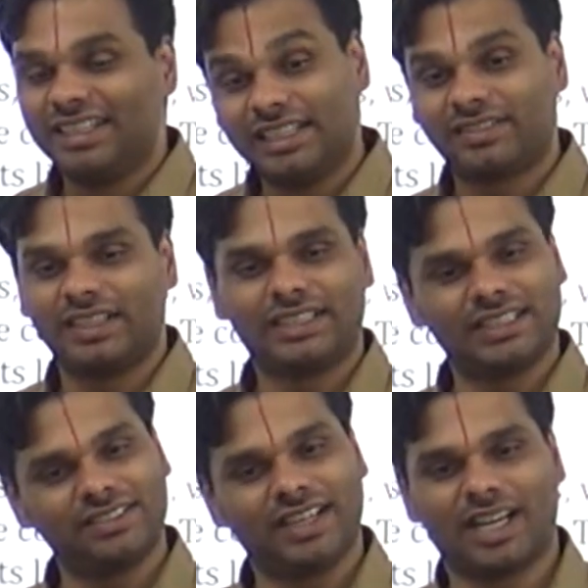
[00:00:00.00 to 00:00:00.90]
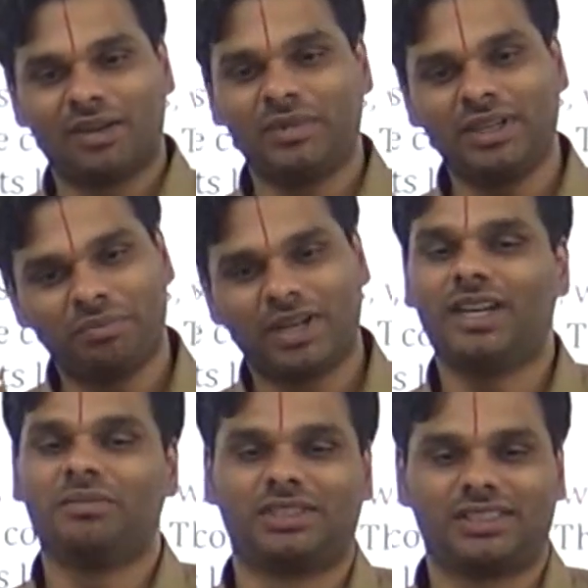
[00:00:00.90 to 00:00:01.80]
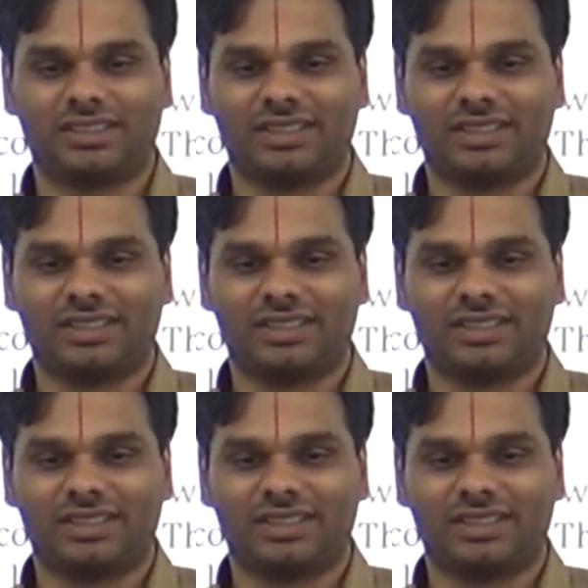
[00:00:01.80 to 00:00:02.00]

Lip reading: These questions will come in prelims.